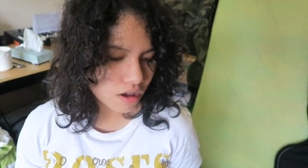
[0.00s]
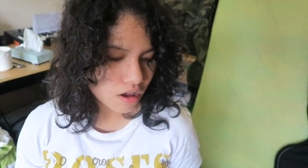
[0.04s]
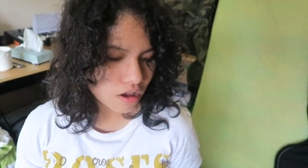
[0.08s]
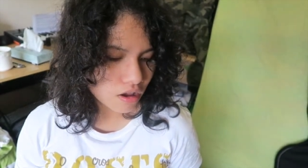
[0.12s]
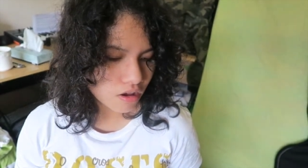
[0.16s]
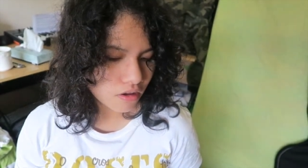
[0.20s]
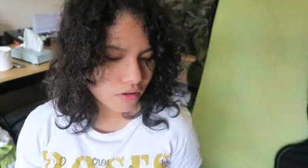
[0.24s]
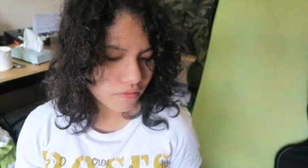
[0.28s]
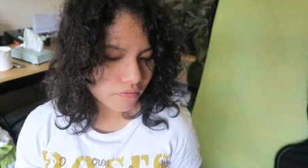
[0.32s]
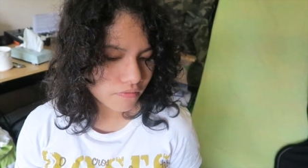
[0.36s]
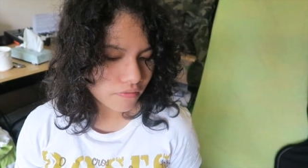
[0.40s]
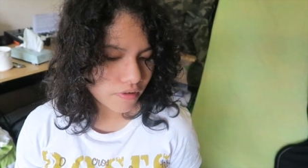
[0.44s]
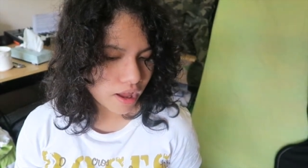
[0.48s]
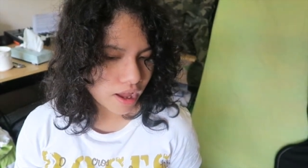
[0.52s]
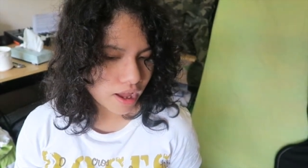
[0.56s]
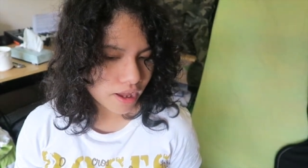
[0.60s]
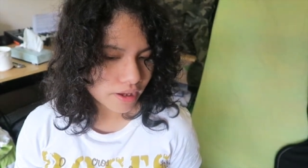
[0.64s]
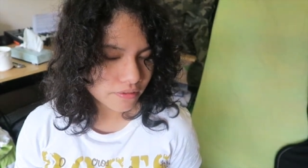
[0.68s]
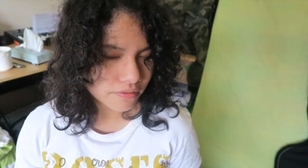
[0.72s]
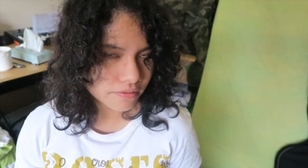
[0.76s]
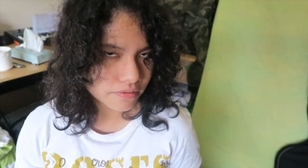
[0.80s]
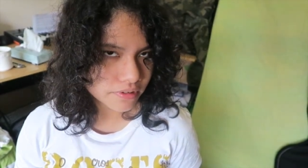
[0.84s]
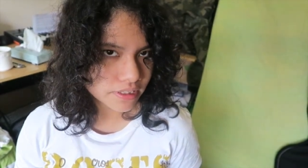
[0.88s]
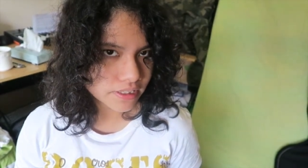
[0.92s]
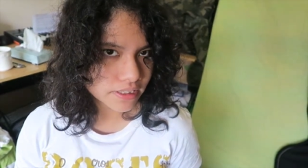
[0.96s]
of
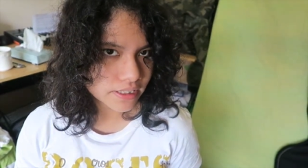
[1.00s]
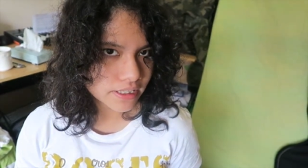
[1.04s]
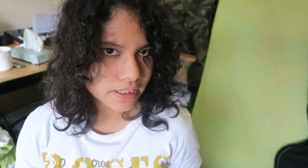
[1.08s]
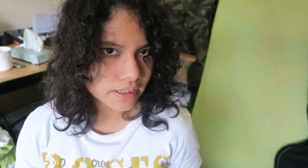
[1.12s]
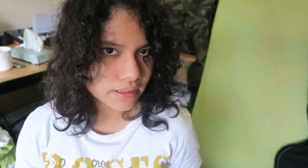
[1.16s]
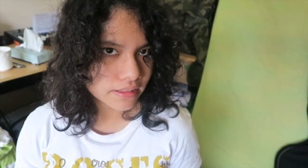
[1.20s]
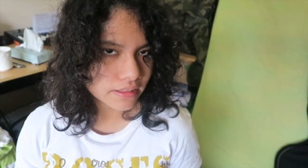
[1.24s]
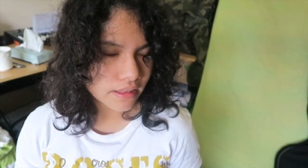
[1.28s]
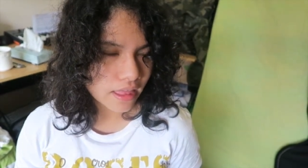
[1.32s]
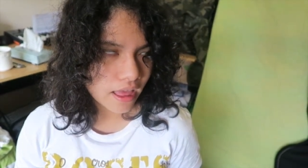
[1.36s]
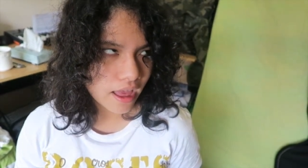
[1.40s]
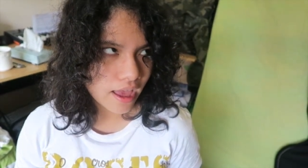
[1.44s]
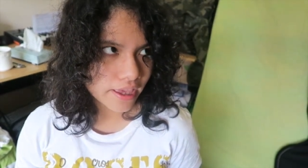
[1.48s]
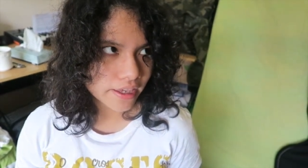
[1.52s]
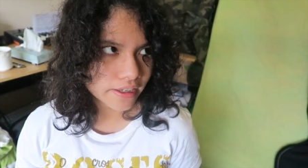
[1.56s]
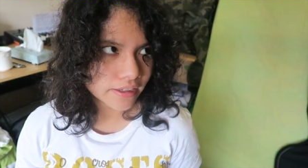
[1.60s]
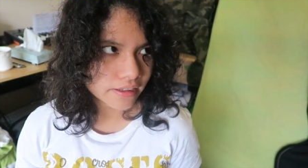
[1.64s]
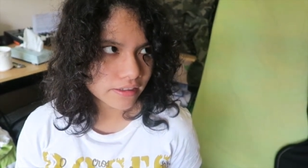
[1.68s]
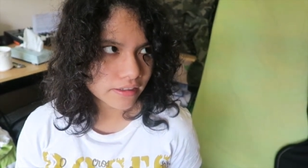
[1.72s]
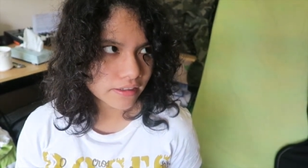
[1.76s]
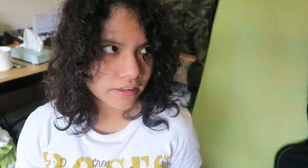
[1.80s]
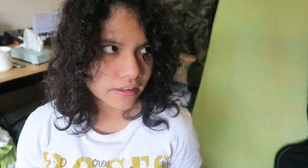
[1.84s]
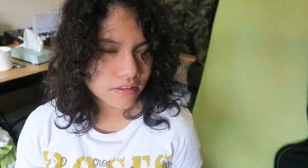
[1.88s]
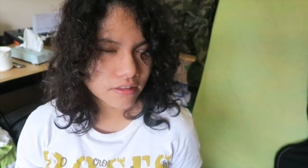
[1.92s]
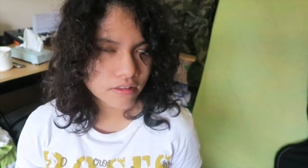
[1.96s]
I really
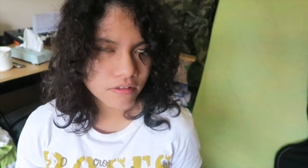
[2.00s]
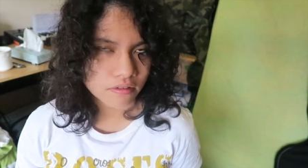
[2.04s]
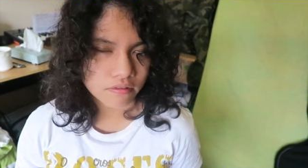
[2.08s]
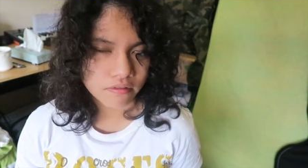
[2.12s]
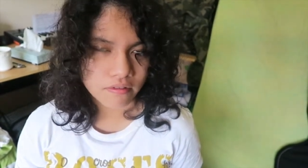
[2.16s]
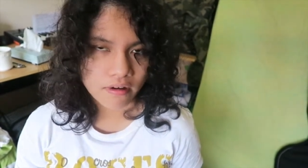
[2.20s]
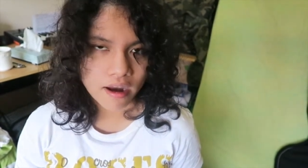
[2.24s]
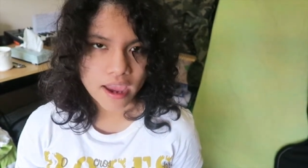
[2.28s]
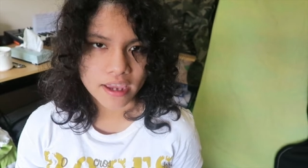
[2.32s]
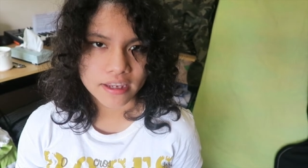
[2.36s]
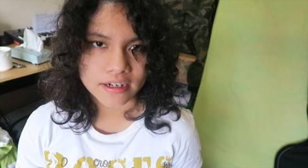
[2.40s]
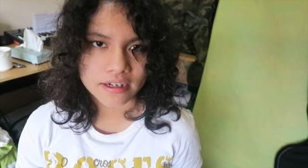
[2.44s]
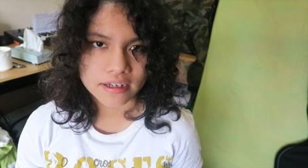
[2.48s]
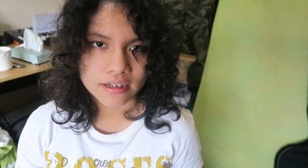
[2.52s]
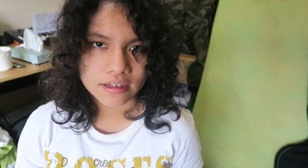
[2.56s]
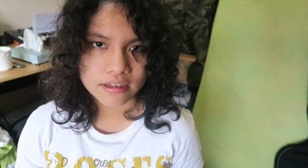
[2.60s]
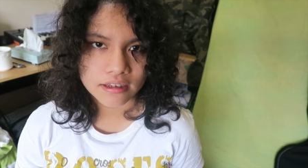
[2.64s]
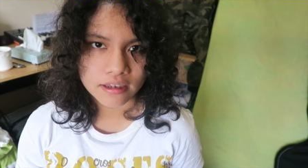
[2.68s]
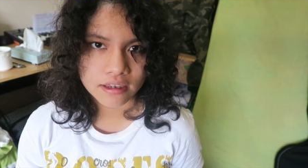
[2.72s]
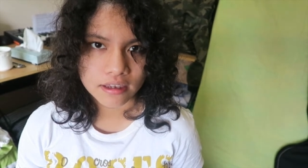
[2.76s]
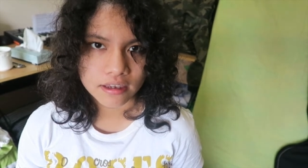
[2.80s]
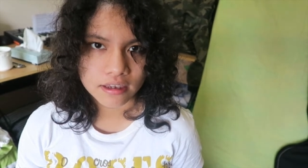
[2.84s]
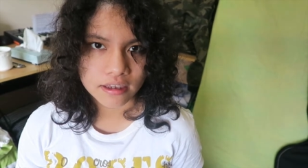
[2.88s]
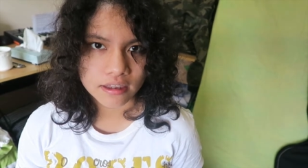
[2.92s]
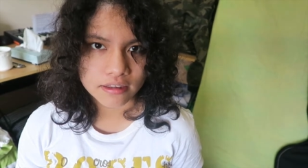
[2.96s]
like the
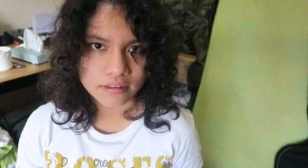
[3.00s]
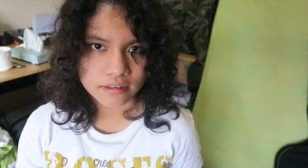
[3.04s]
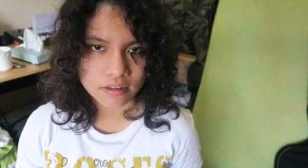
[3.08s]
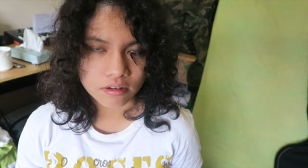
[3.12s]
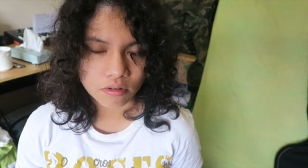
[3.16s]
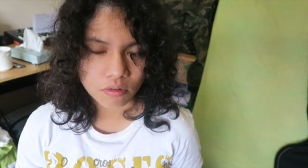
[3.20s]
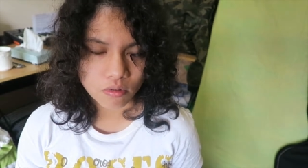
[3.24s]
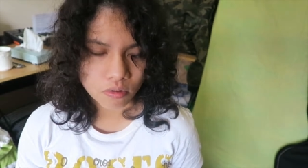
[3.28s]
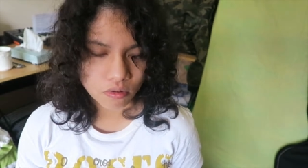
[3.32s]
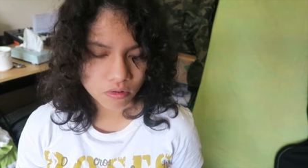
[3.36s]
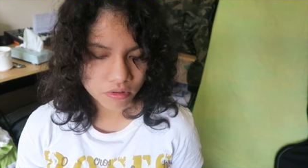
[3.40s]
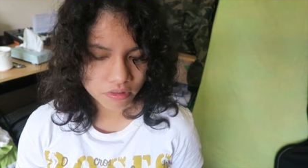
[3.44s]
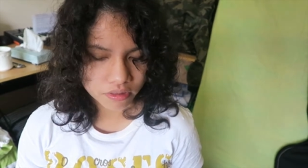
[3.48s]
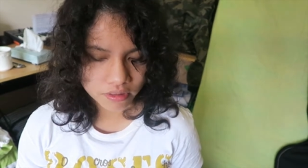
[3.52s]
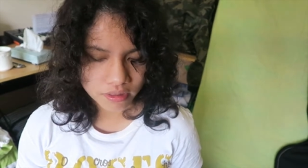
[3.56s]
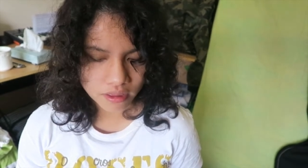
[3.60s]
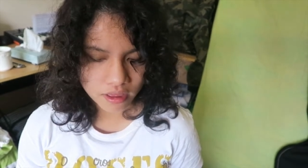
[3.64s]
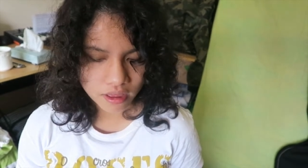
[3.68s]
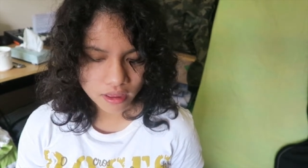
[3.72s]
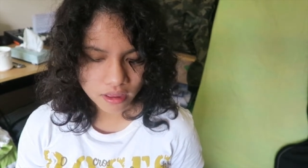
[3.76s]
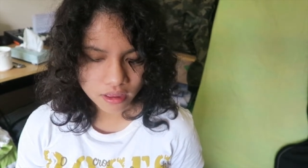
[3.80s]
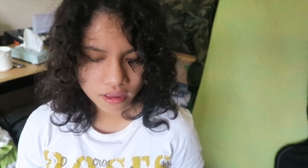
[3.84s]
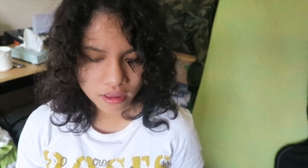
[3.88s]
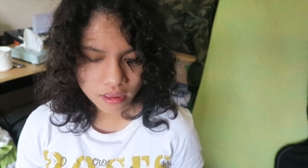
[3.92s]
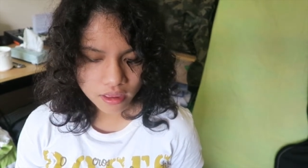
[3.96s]
writing and the
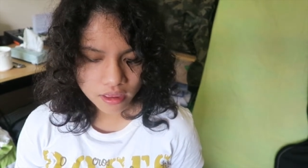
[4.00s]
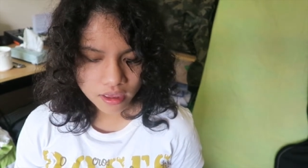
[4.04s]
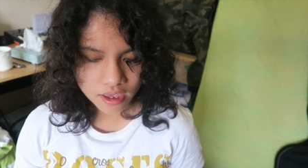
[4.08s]
author